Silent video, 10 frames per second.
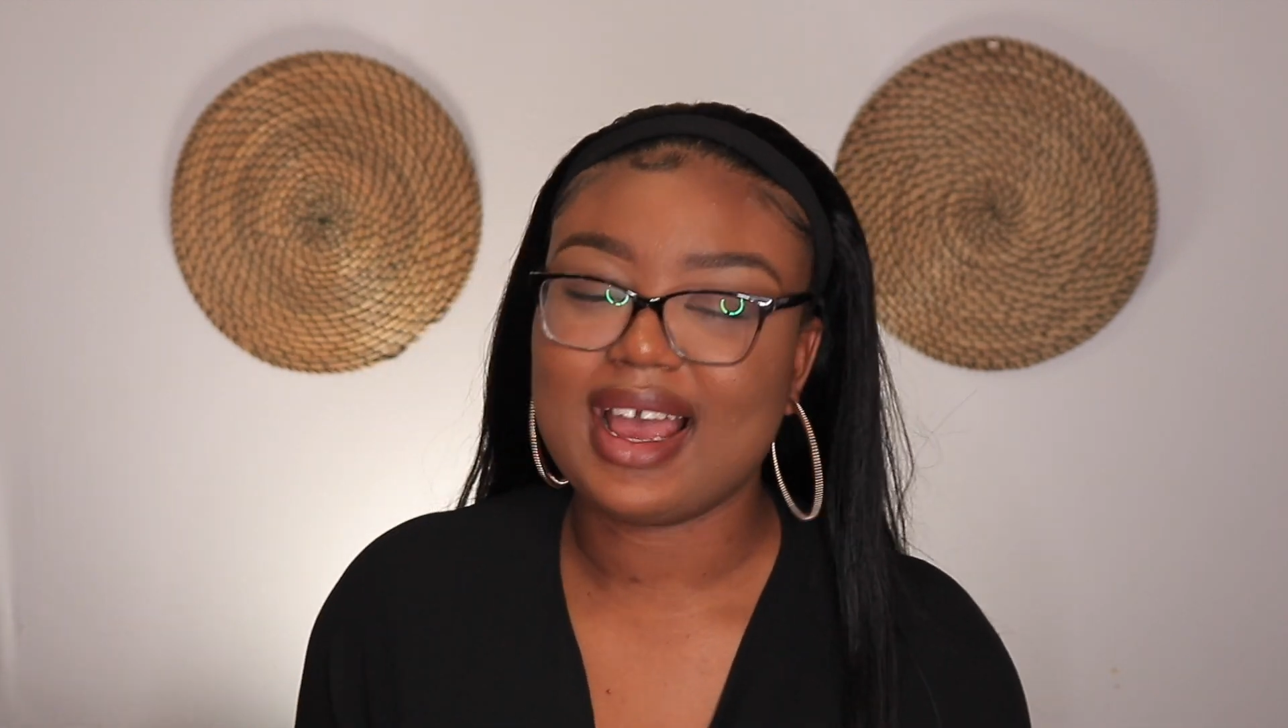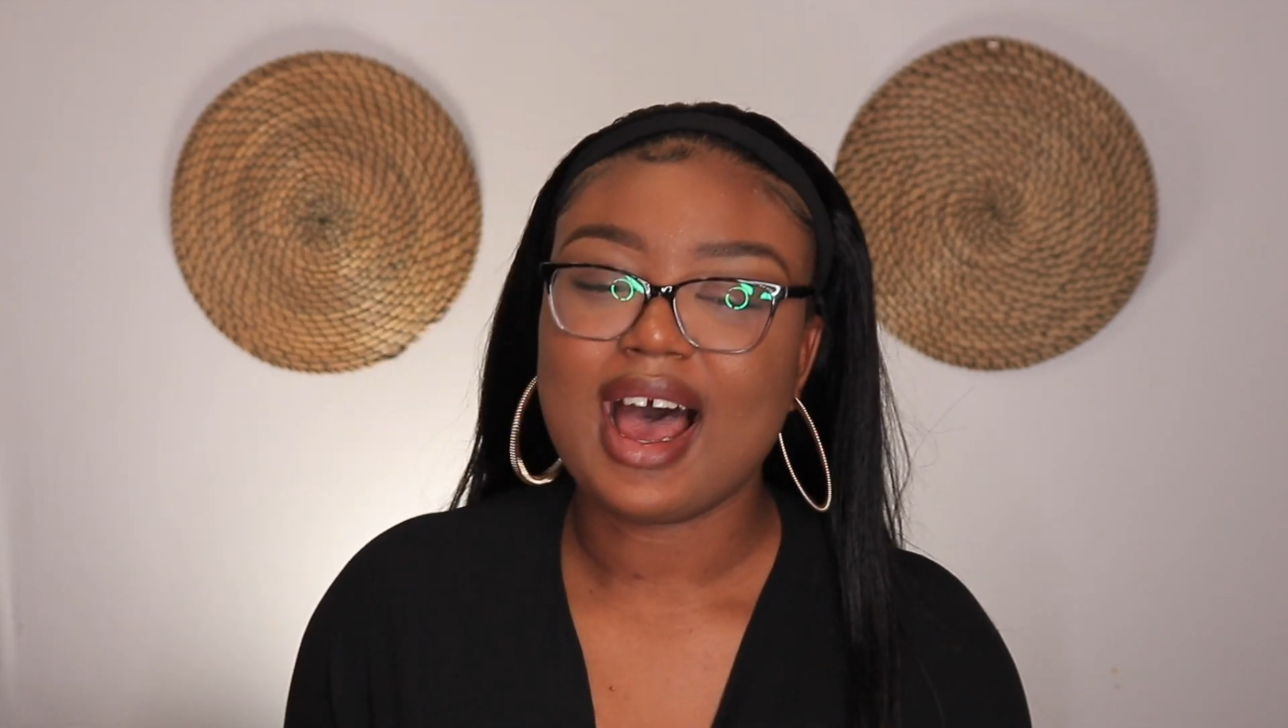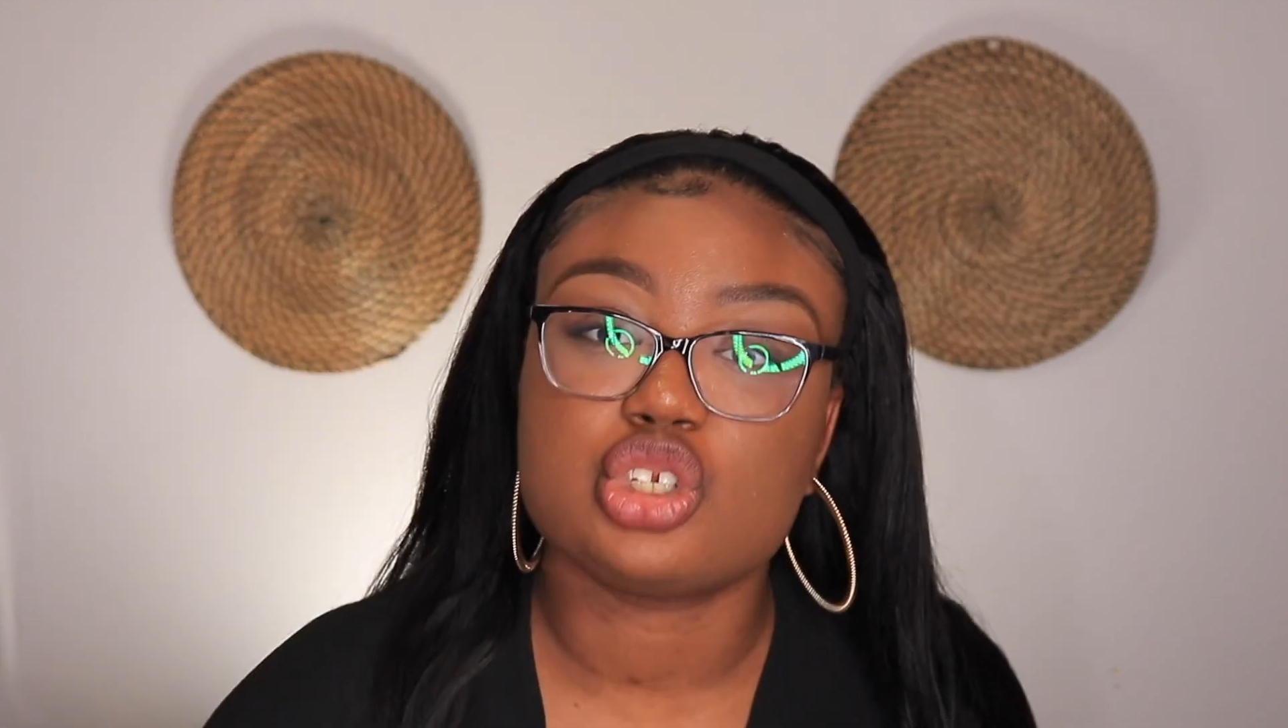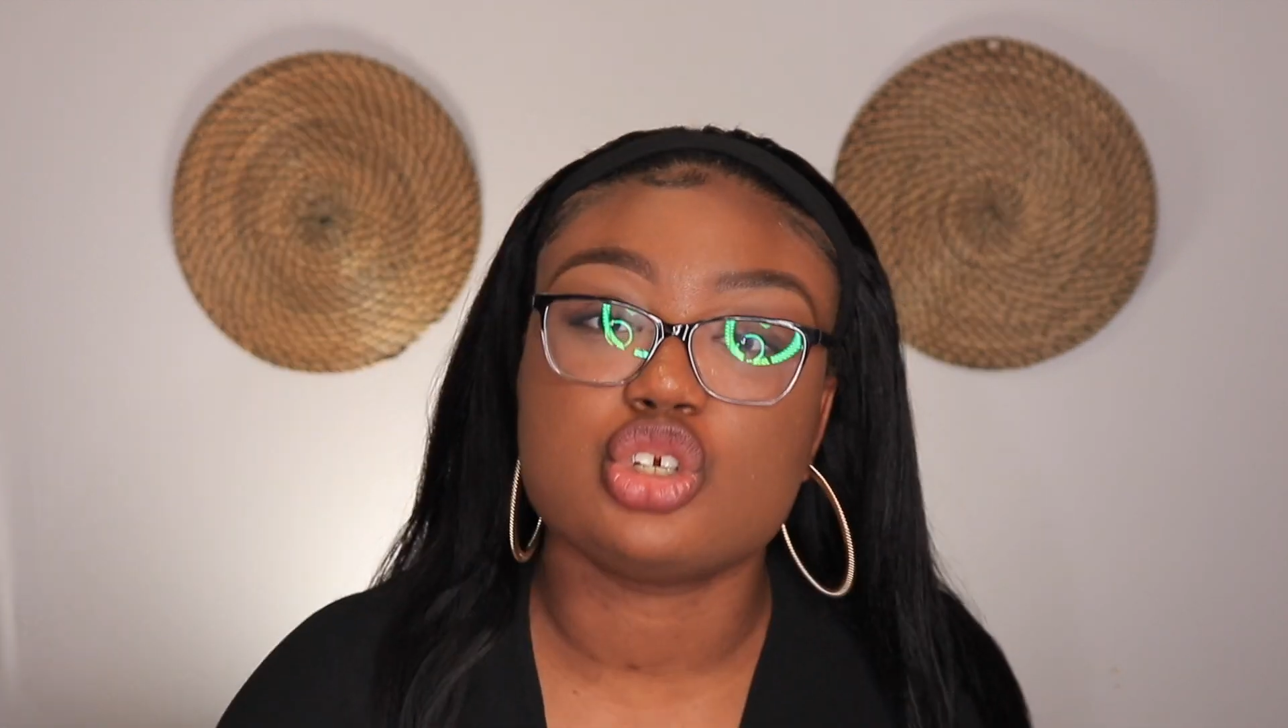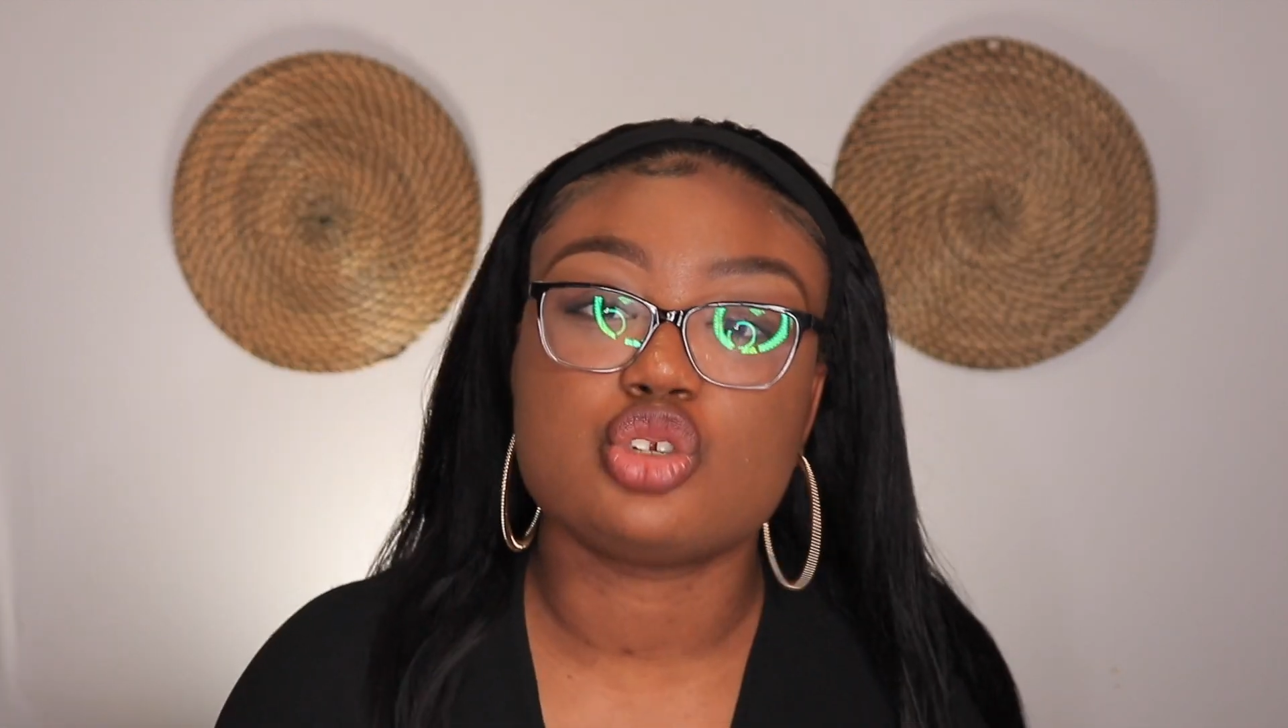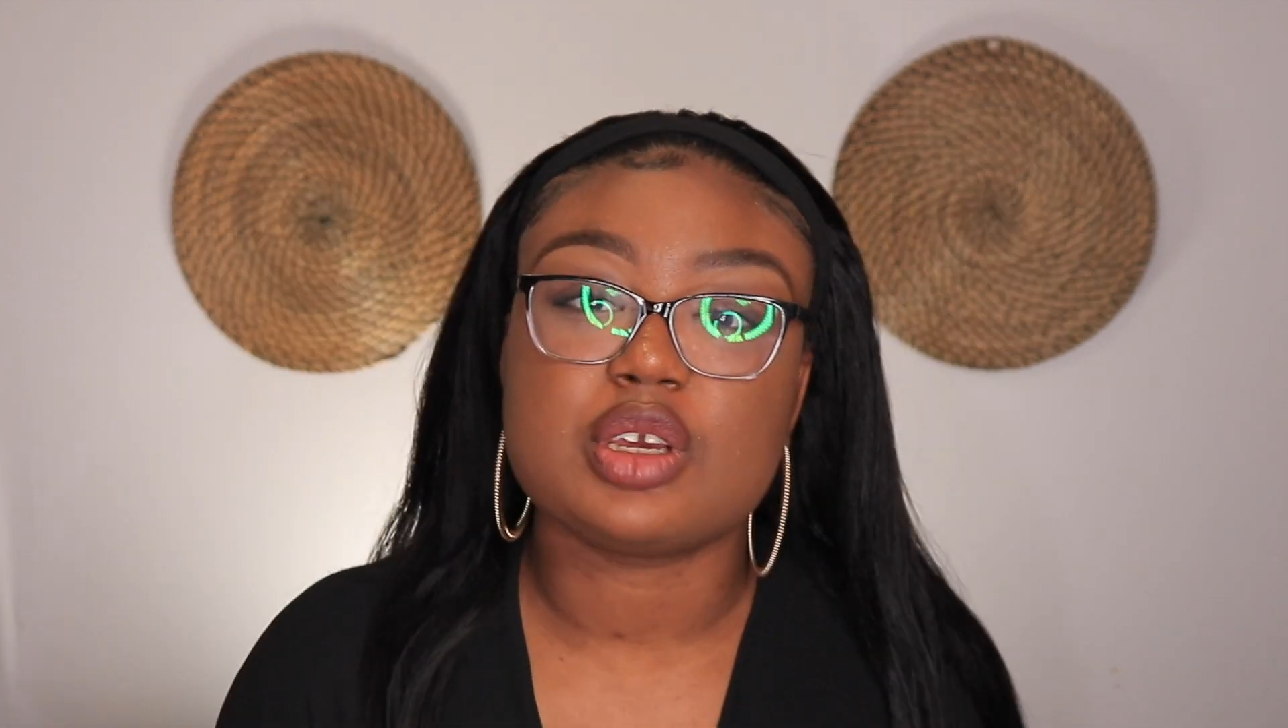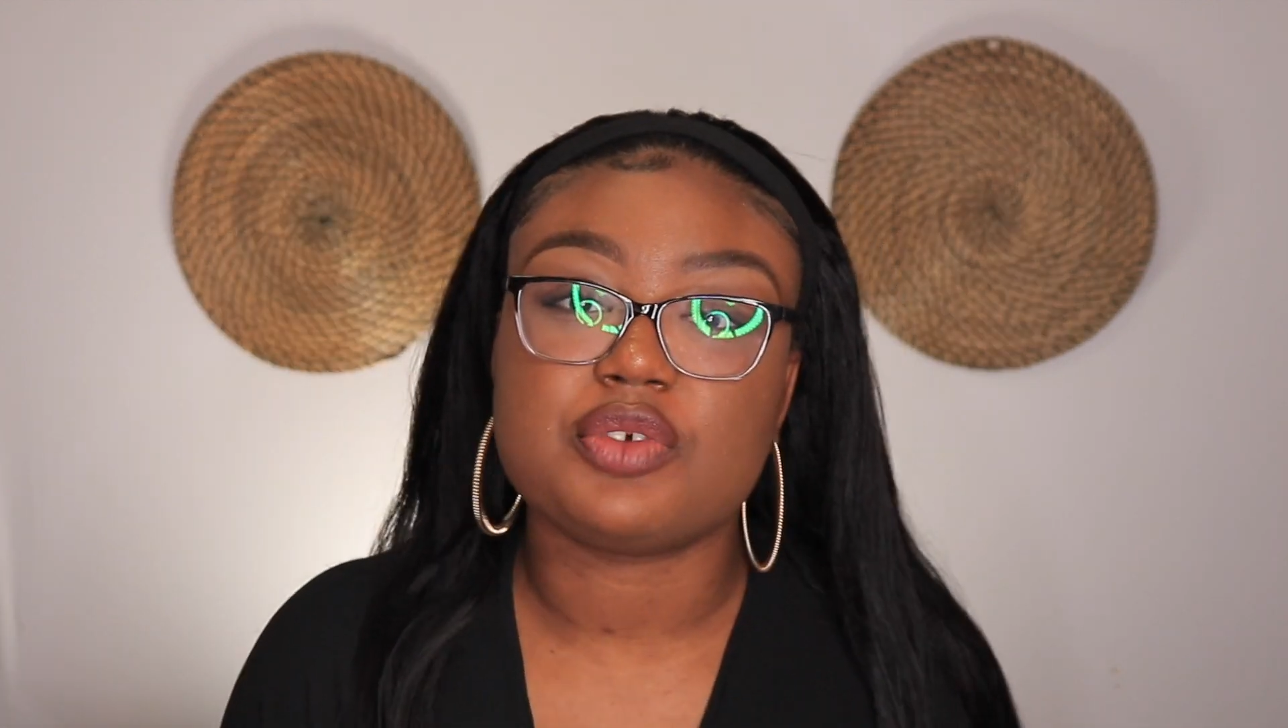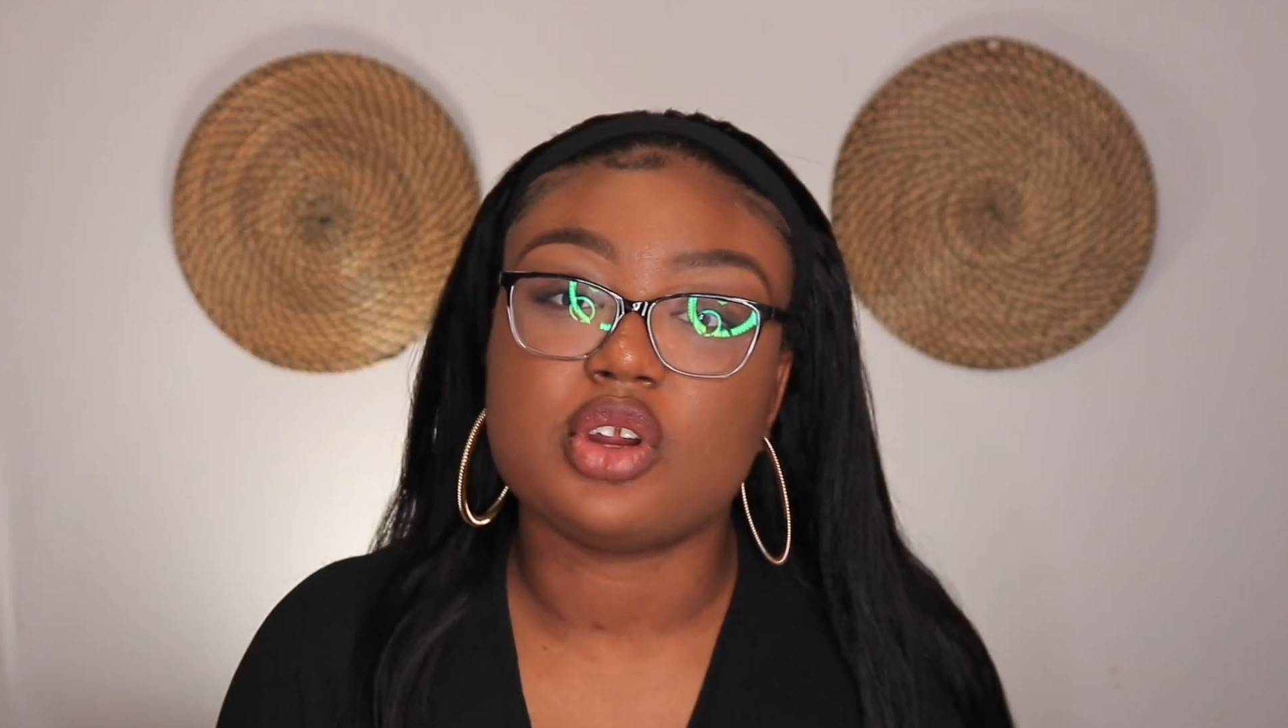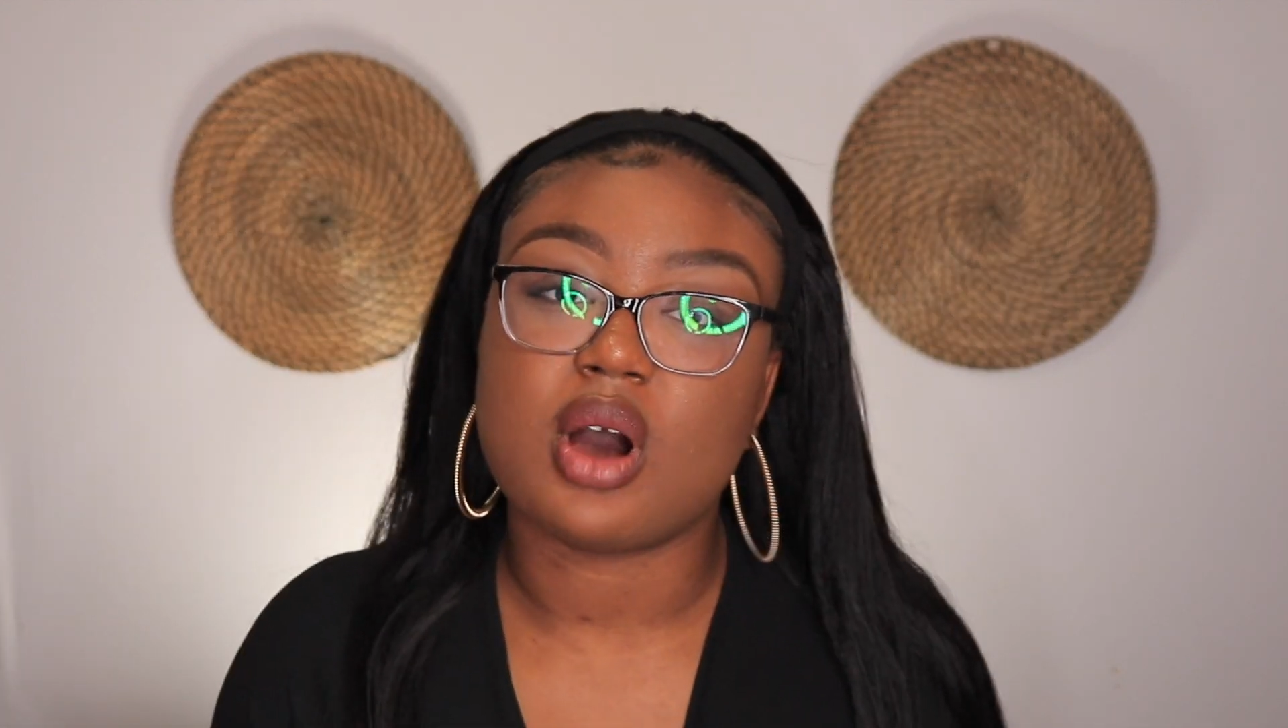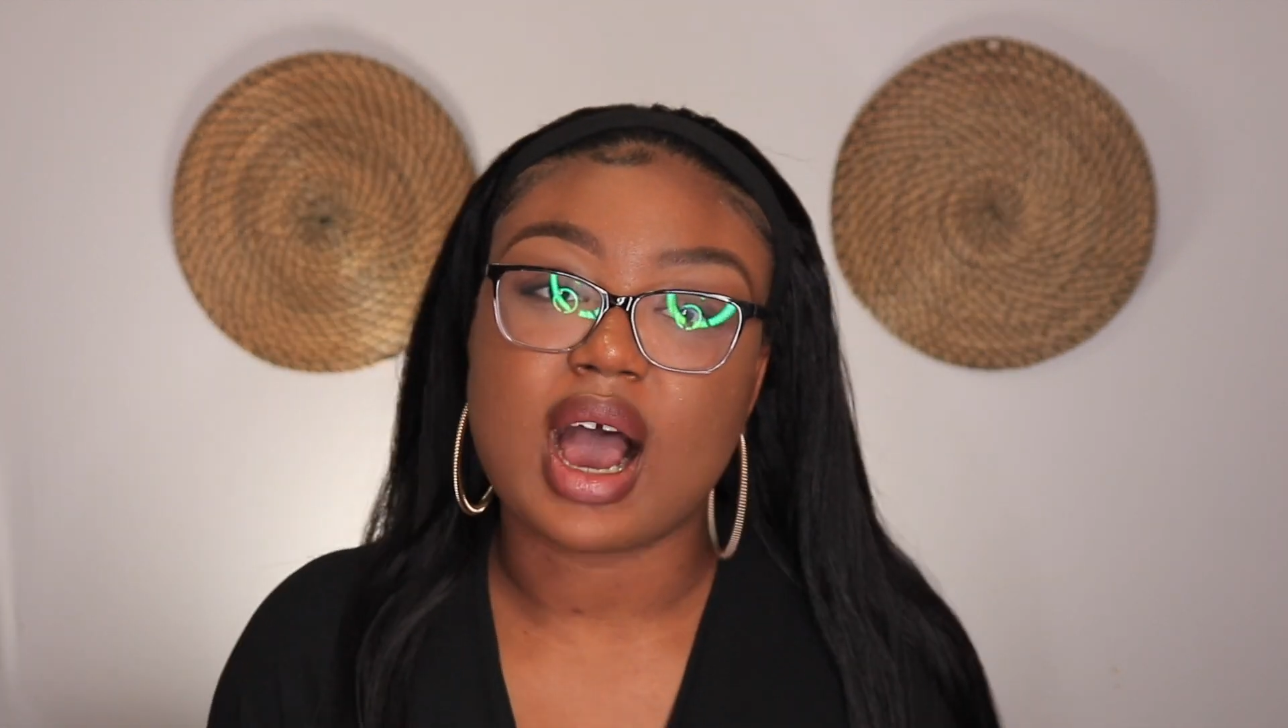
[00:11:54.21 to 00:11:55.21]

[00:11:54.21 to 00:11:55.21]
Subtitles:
What do you do if you don't